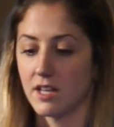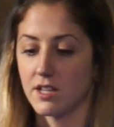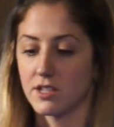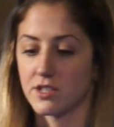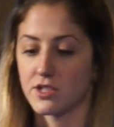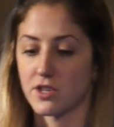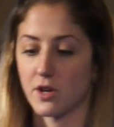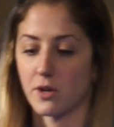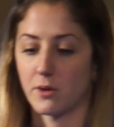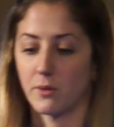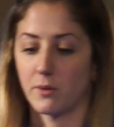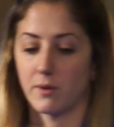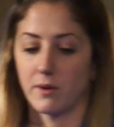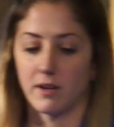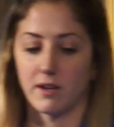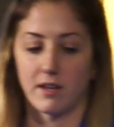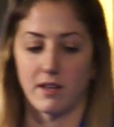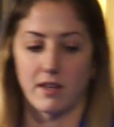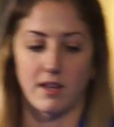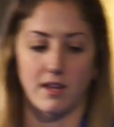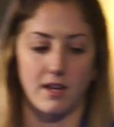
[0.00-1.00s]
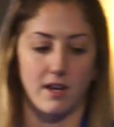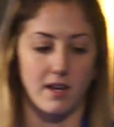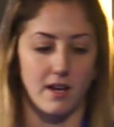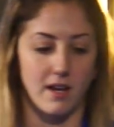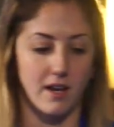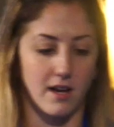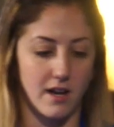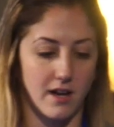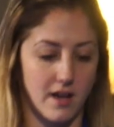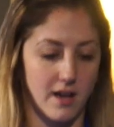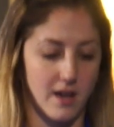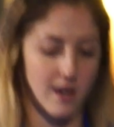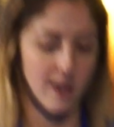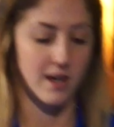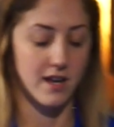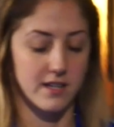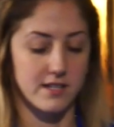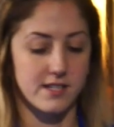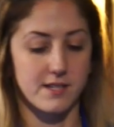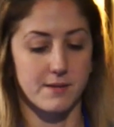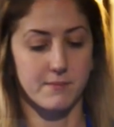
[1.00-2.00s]
So
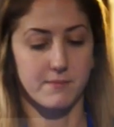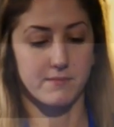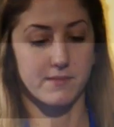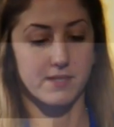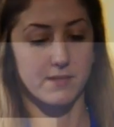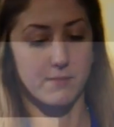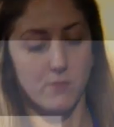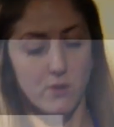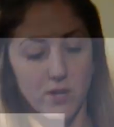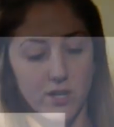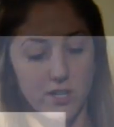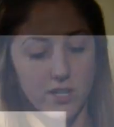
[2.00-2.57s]
uh, some, some more